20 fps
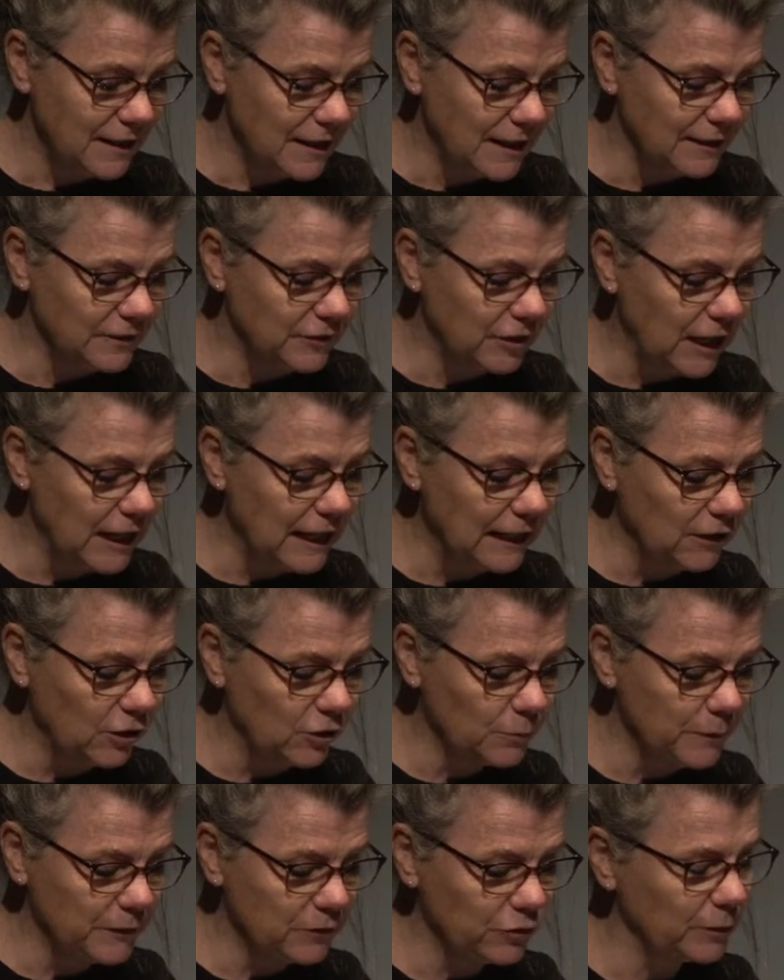A
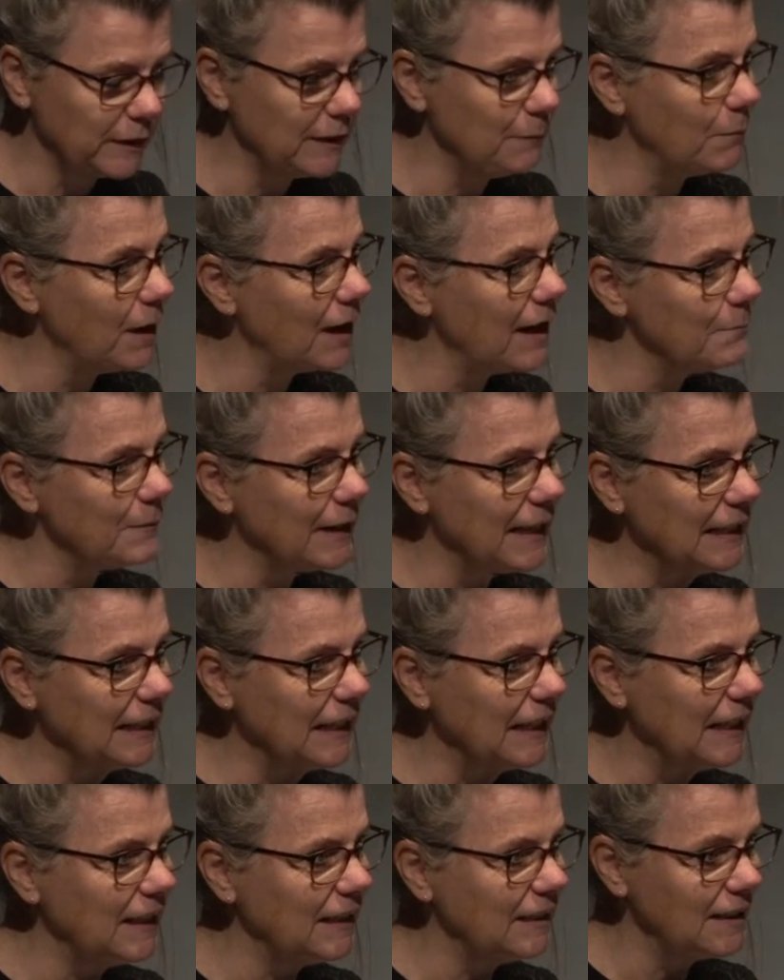dialogue between my
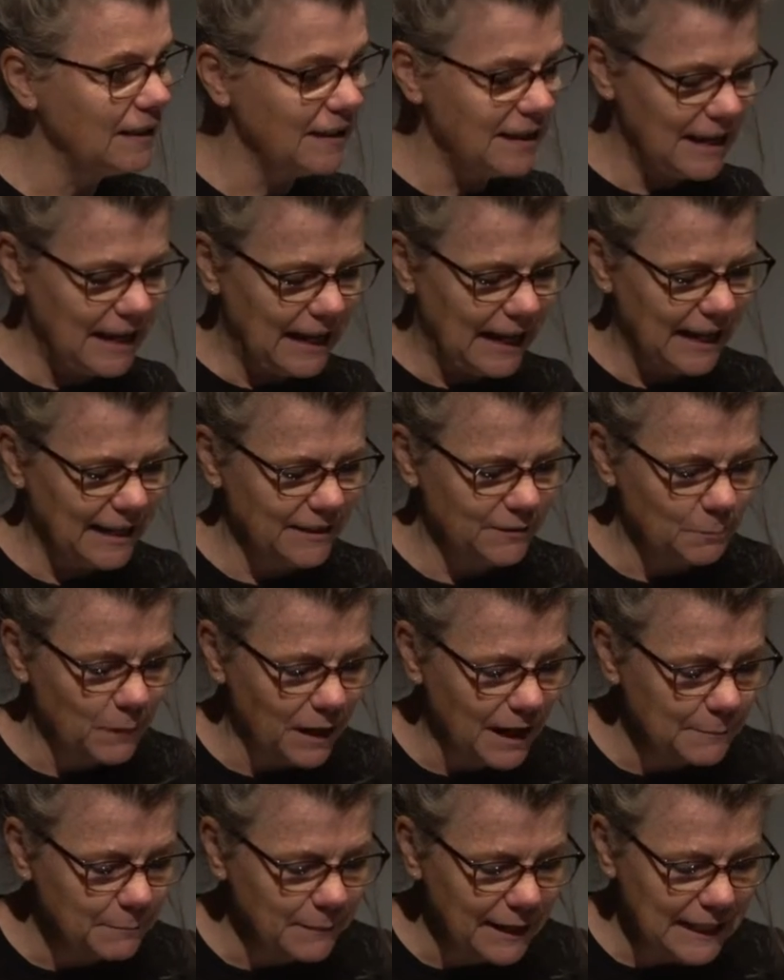making and
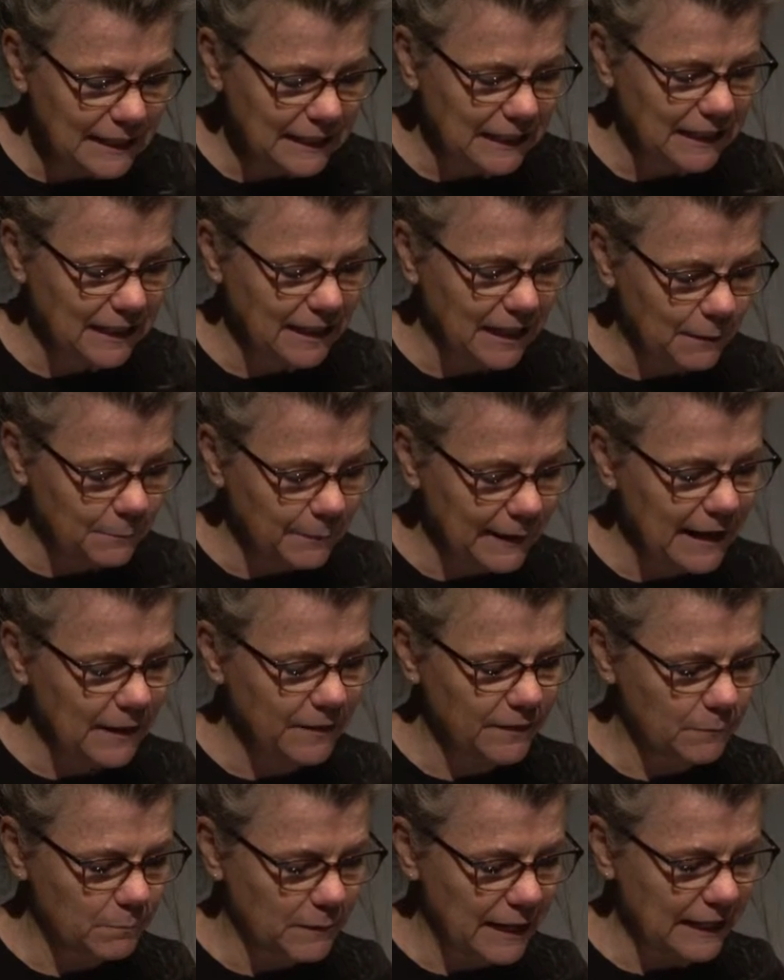my making
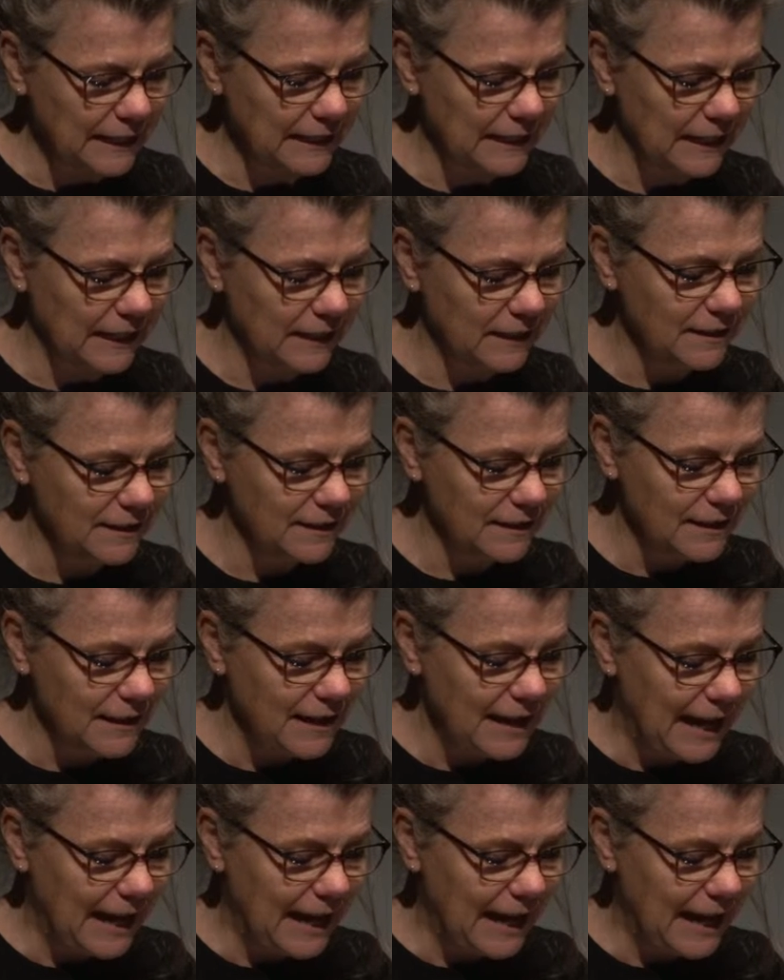about the making,